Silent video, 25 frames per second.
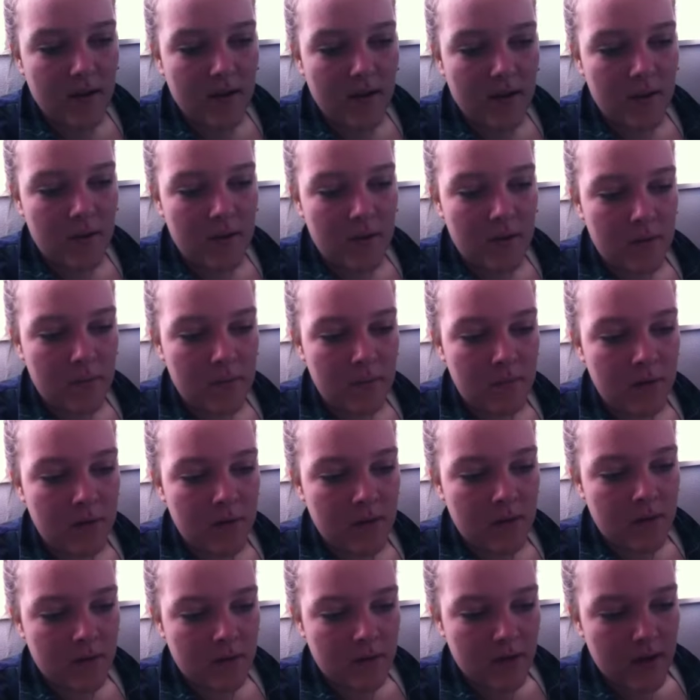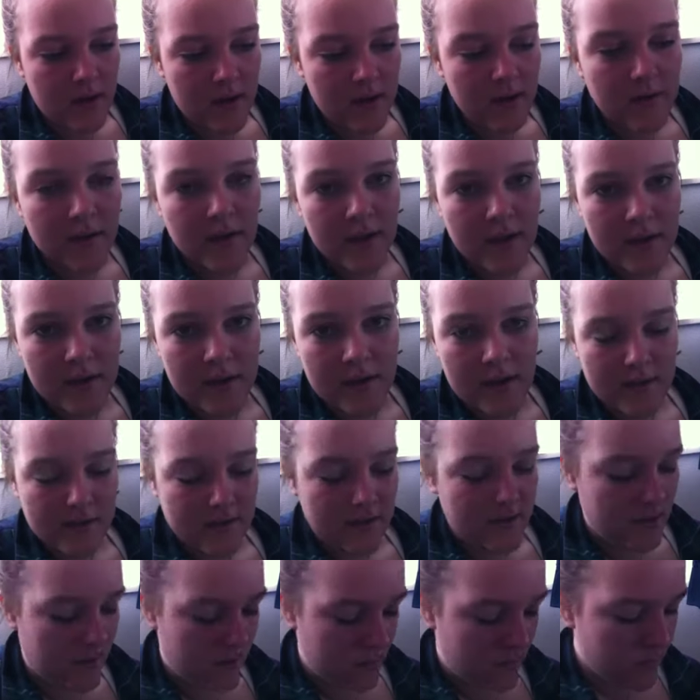And I've gotten
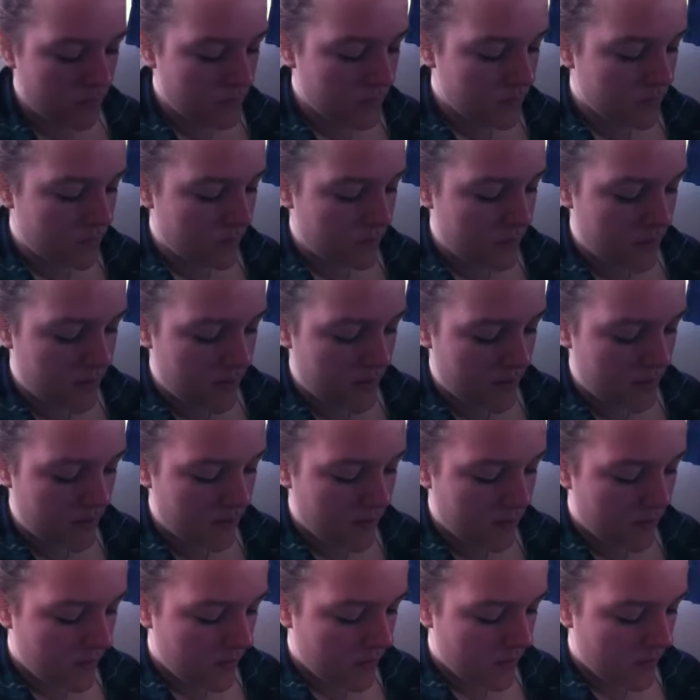that, too, but